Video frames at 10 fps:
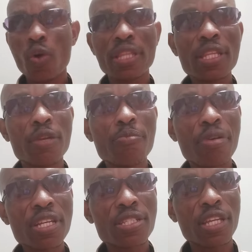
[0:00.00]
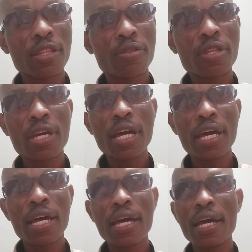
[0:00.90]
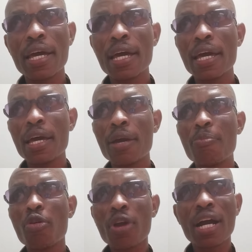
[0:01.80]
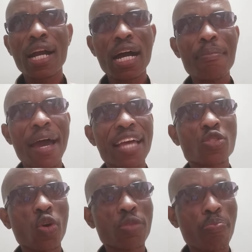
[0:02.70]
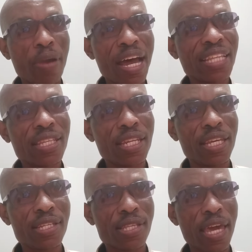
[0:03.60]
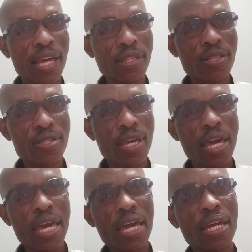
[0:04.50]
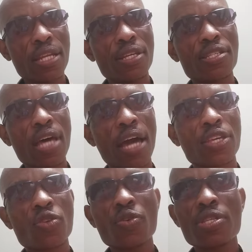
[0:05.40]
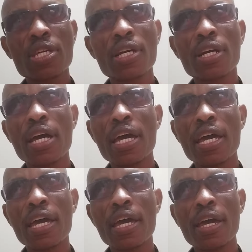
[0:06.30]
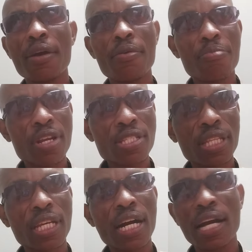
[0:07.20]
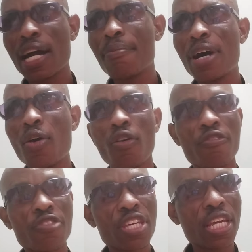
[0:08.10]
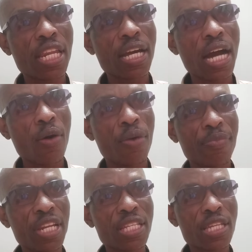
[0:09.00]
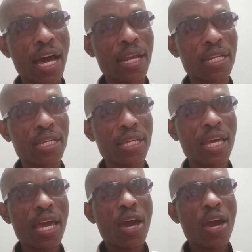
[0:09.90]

Rwandan president, Paul Kagame, has got blood in his hands, and he's accusing President Kagame of killing our military.